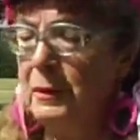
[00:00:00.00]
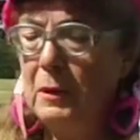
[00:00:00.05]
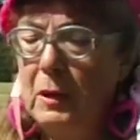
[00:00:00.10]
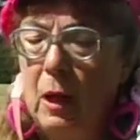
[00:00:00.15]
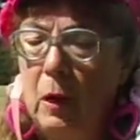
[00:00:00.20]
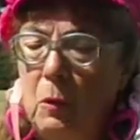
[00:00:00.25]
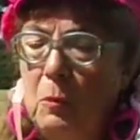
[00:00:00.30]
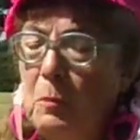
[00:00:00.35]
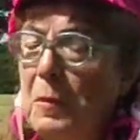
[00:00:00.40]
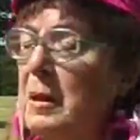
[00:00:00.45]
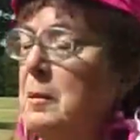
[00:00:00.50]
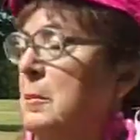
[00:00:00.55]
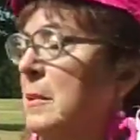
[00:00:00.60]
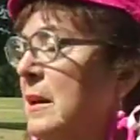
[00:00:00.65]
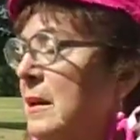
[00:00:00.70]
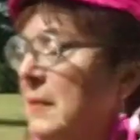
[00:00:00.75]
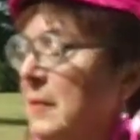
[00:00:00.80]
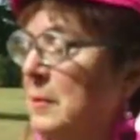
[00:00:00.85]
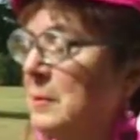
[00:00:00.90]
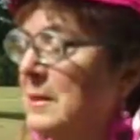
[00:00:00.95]
go make
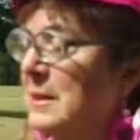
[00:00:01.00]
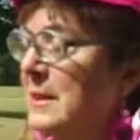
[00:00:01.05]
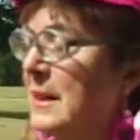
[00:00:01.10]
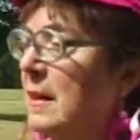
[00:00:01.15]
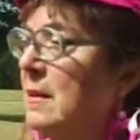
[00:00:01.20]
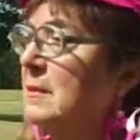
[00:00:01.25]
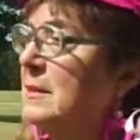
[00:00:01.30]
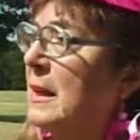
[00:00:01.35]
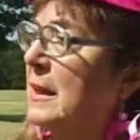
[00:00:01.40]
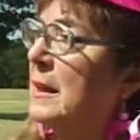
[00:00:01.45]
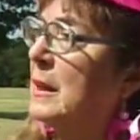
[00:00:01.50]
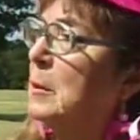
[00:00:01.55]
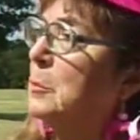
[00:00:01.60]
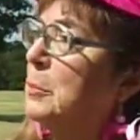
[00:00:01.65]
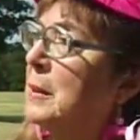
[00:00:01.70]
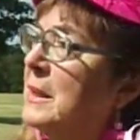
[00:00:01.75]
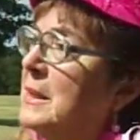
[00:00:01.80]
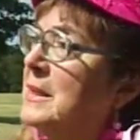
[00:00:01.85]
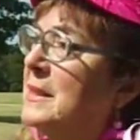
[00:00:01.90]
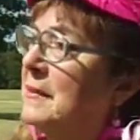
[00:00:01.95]
money themselves, I get a
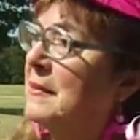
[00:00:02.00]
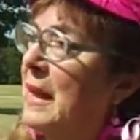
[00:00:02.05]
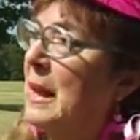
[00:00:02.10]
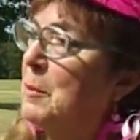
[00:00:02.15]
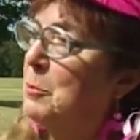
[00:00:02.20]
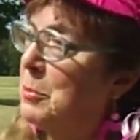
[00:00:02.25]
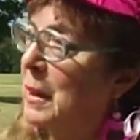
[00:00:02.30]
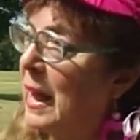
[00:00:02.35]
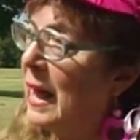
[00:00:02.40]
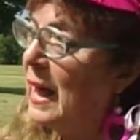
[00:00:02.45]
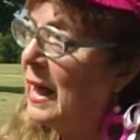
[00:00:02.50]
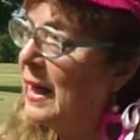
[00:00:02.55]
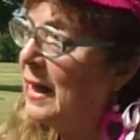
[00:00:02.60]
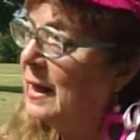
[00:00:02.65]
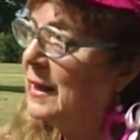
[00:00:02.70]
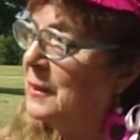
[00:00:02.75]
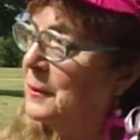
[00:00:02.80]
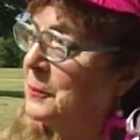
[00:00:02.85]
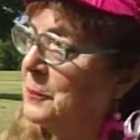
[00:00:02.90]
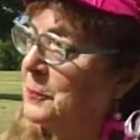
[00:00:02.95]
piece of that pie.